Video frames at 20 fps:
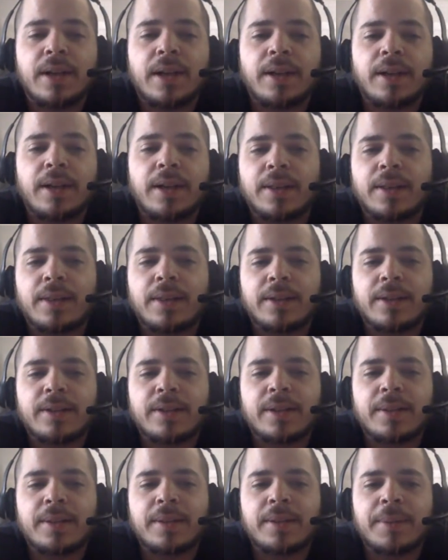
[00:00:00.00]
I, I think
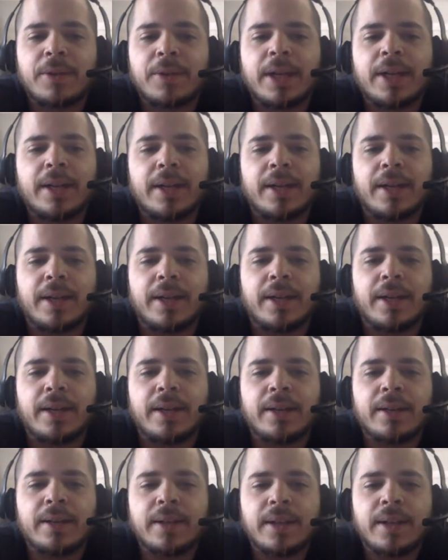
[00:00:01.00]
it's gonna be great,
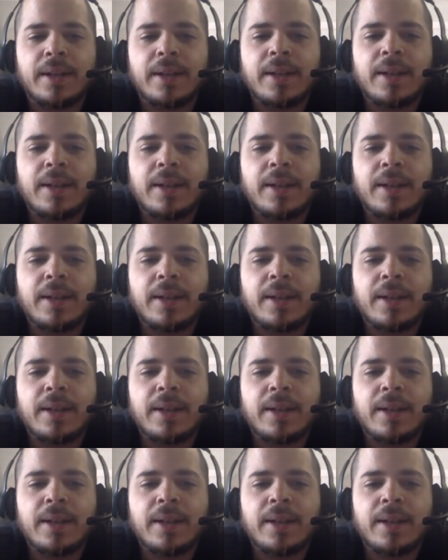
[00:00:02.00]
and